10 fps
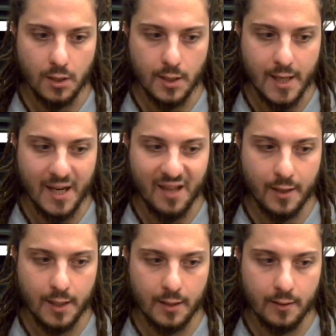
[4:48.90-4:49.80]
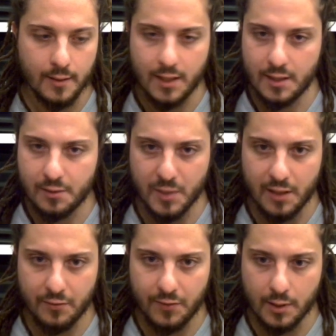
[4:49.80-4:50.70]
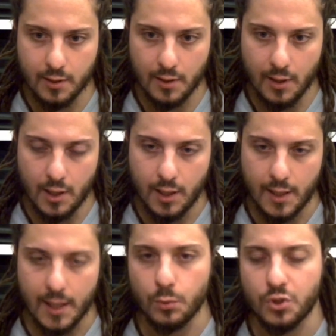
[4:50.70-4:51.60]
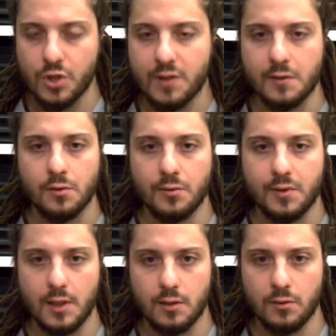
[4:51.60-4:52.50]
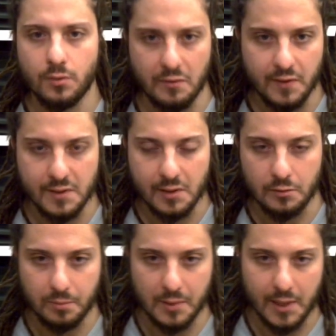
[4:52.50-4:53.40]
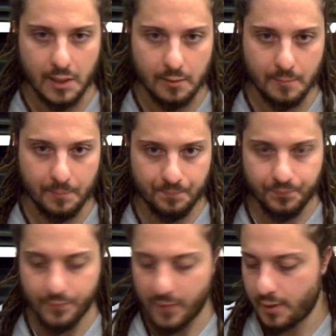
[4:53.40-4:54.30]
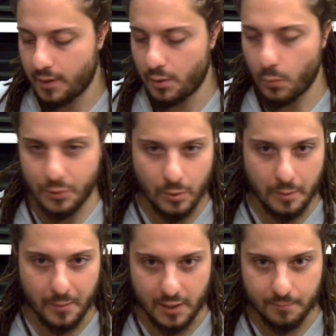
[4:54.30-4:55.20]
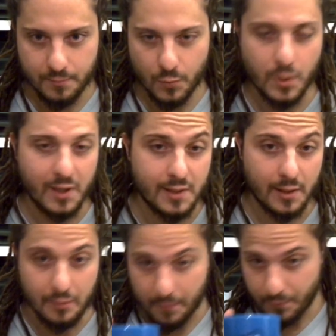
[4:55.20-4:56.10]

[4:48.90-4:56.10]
anything that is benefic and which is associated to the physical plane. What do I mean? Wait a second.